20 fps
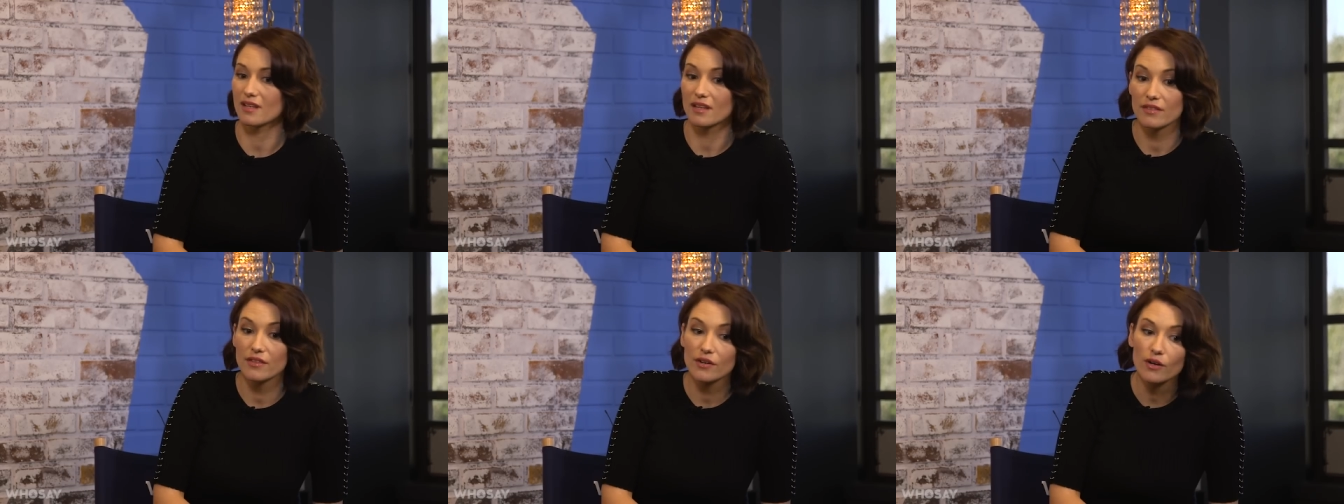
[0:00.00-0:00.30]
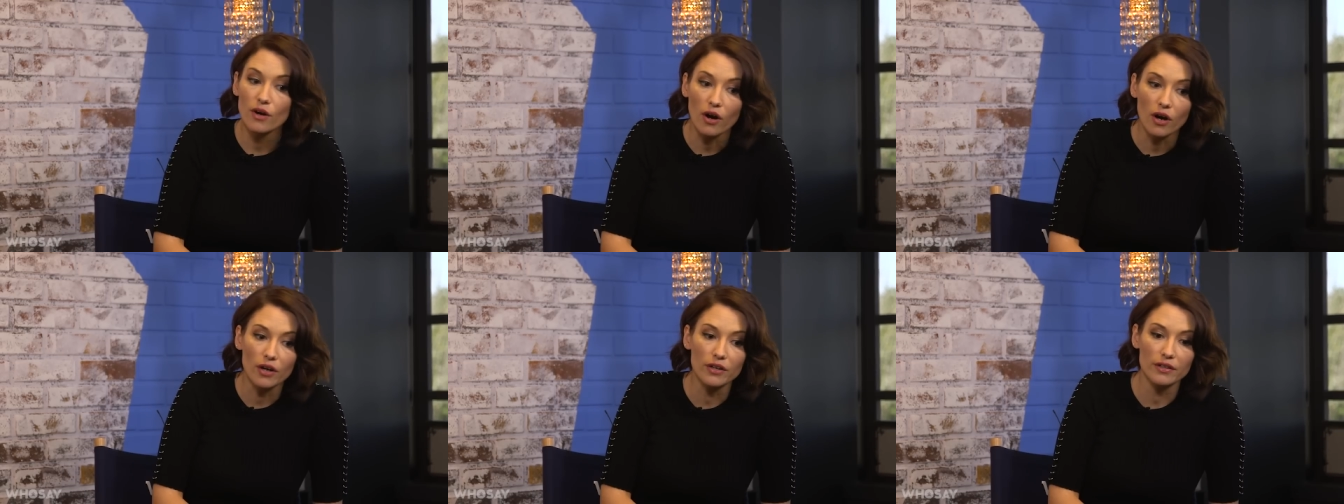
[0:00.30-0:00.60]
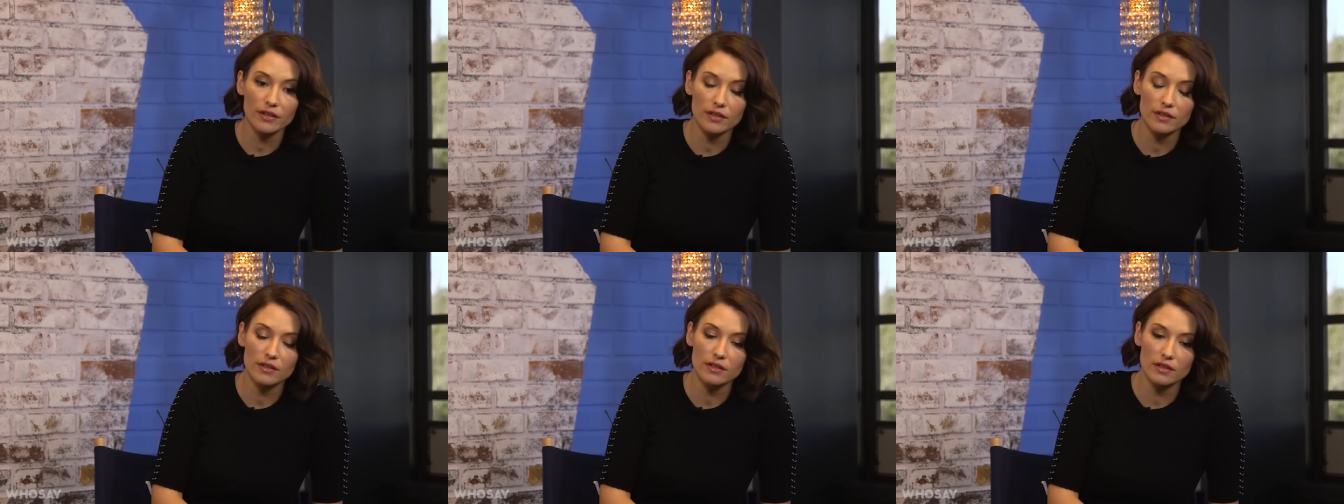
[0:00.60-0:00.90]
And there
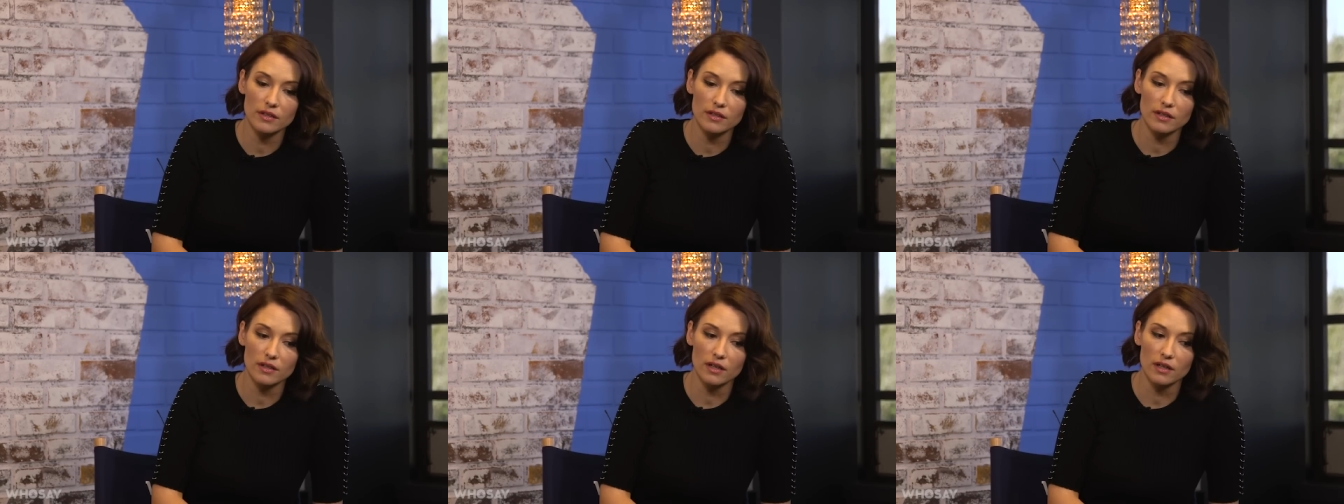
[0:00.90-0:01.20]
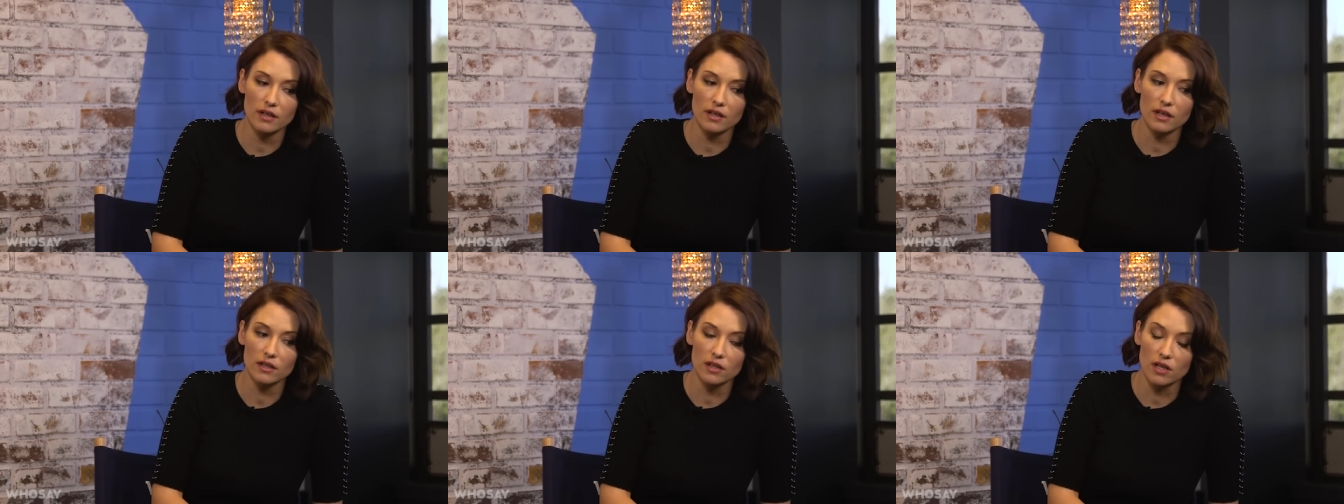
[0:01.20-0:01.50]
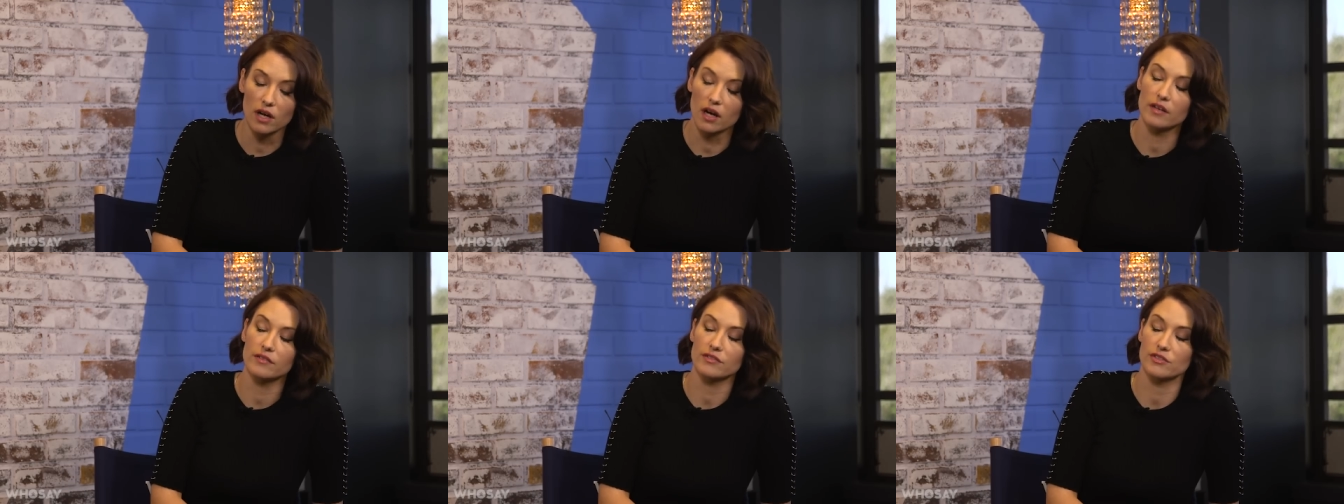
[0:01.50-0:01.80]
aren't a
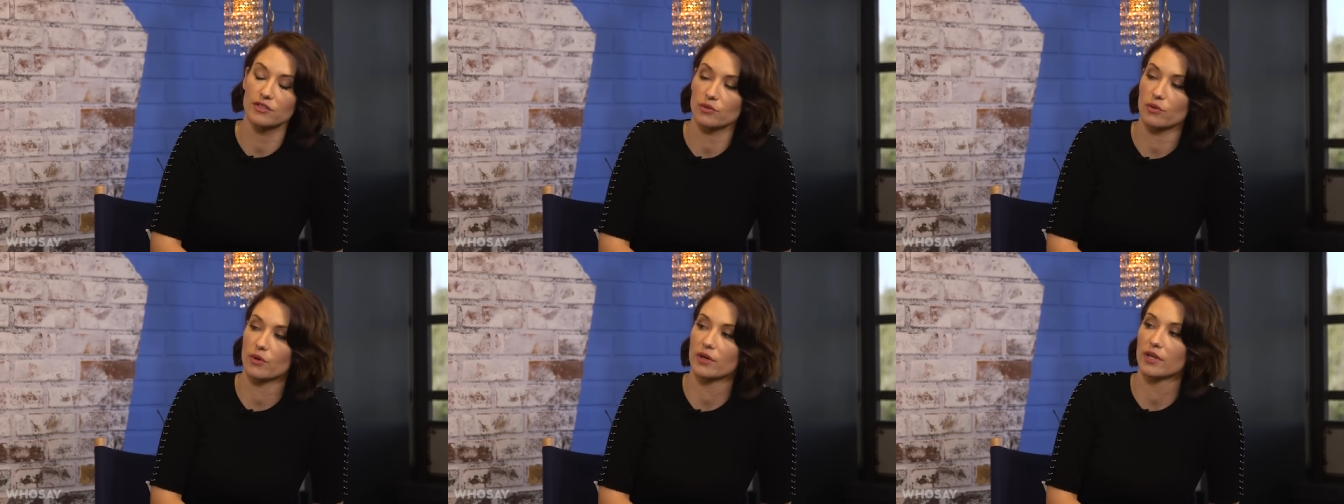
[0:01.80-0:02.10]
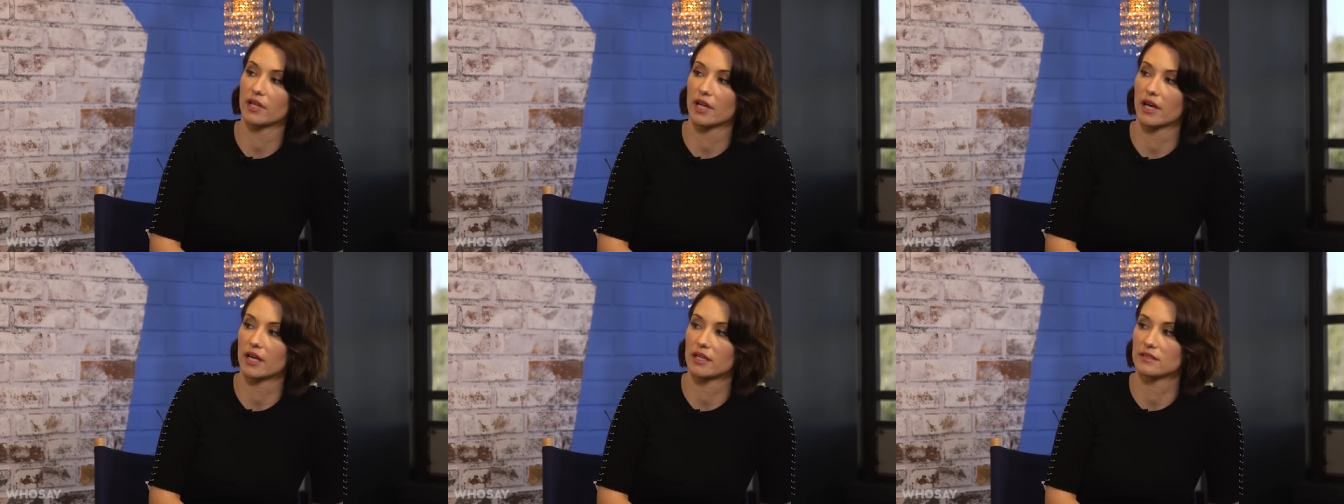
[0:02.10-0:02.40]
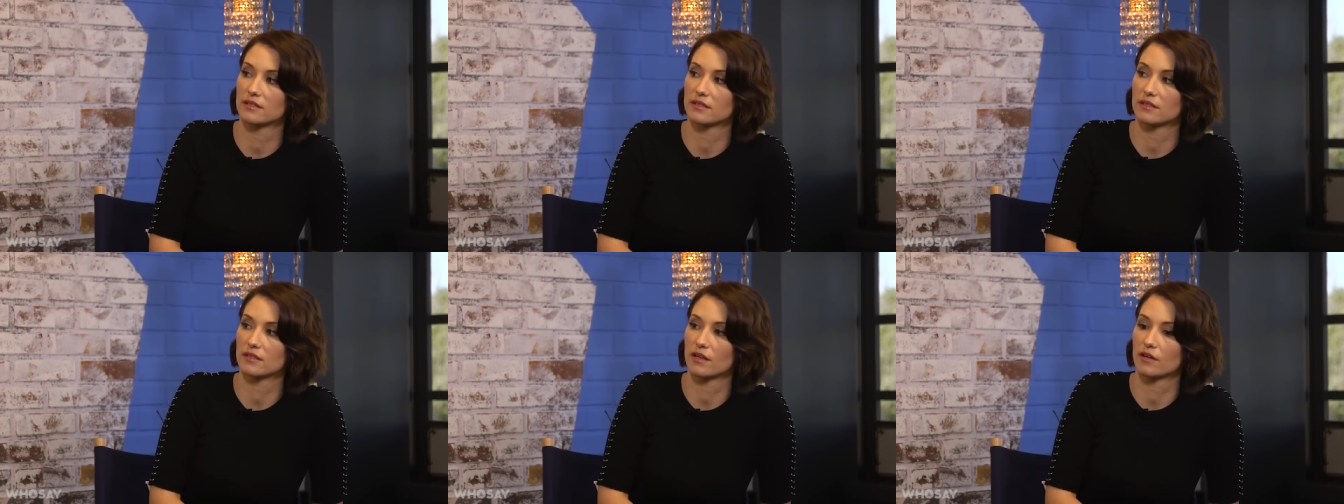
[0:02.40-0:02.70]
lot of
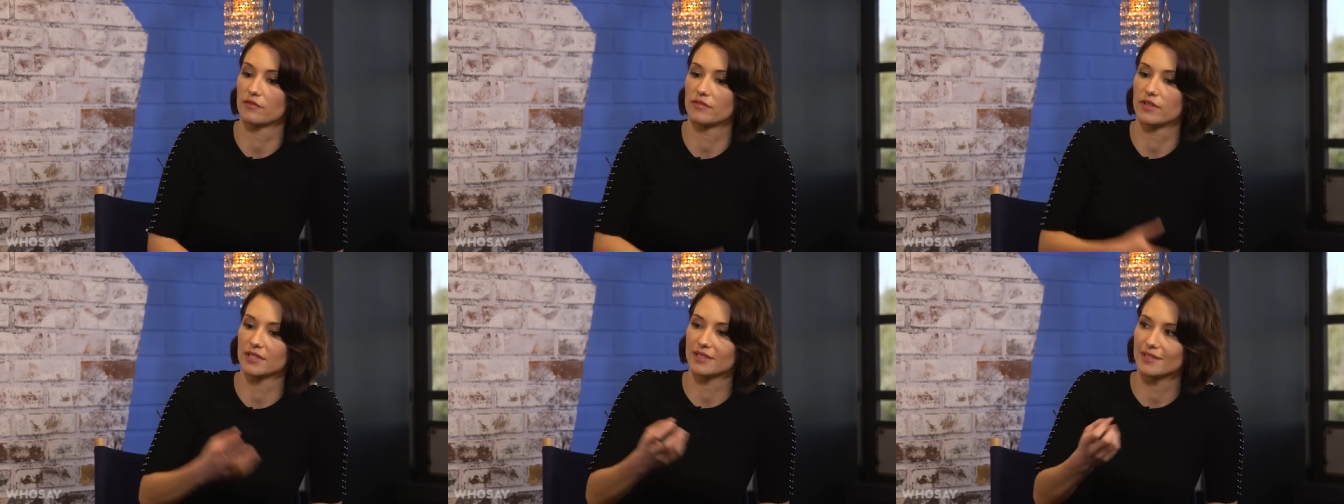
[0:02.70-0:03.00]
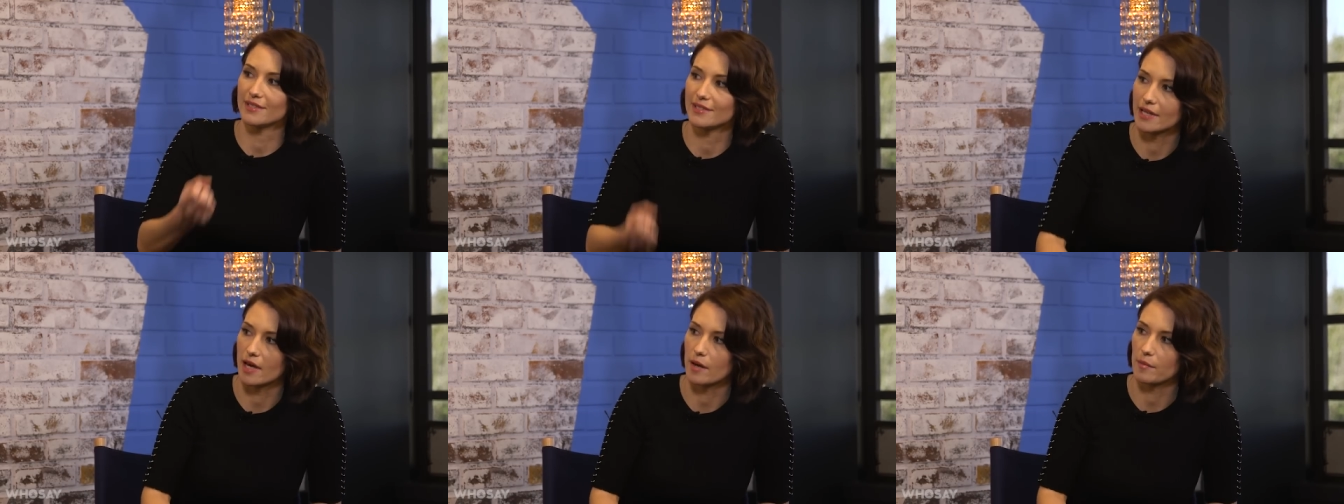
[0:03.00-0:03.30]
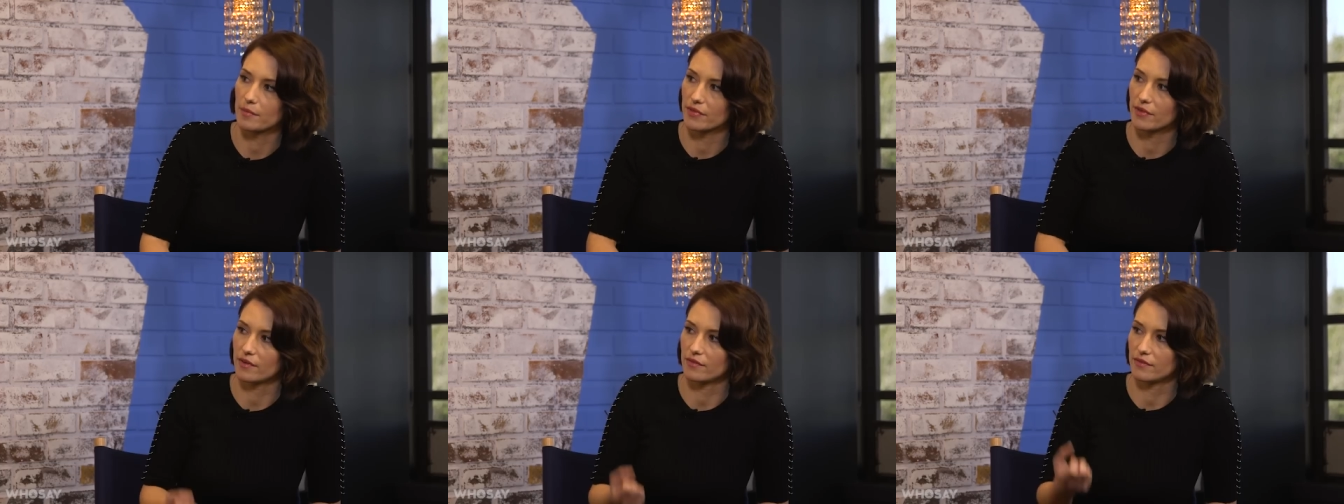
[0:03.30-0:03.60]
storylines of this depth,